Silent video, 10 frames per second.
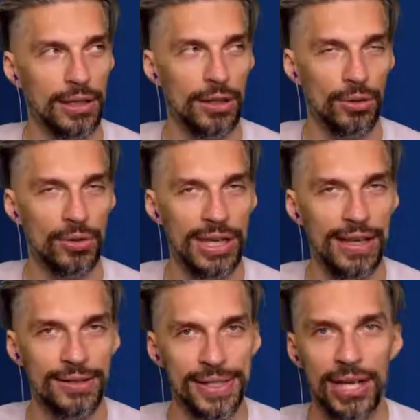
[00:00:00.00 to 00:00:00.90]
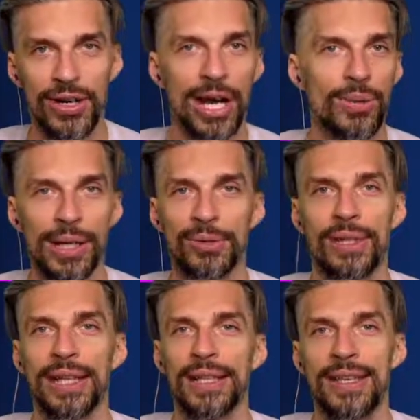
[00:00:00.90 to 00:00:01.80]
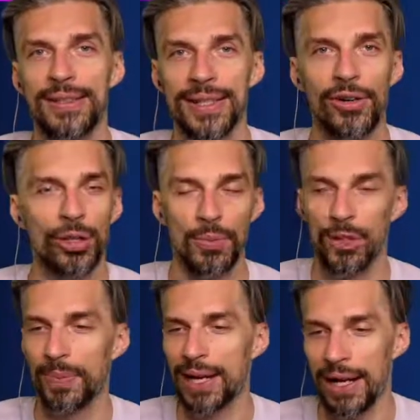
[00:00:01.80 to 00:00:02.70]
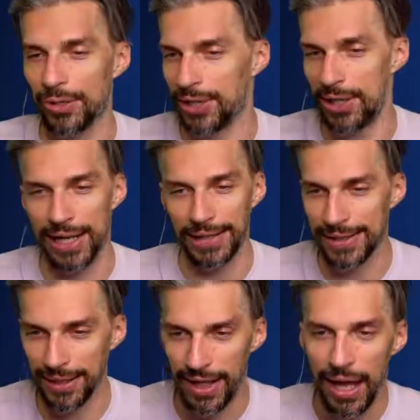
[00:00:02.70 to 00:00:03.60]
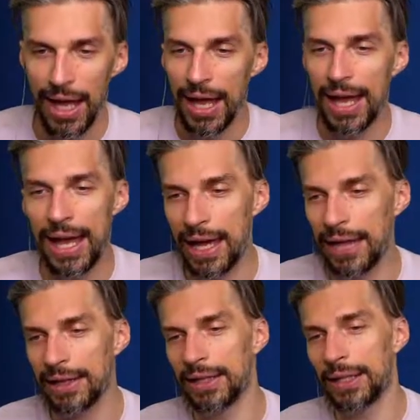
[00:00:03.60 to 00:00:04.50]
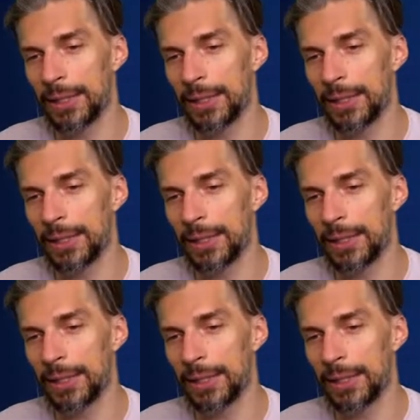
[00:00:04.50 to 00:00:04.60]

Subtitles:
you know, hills area. I would like to get a hills area to build my house there, honestly. And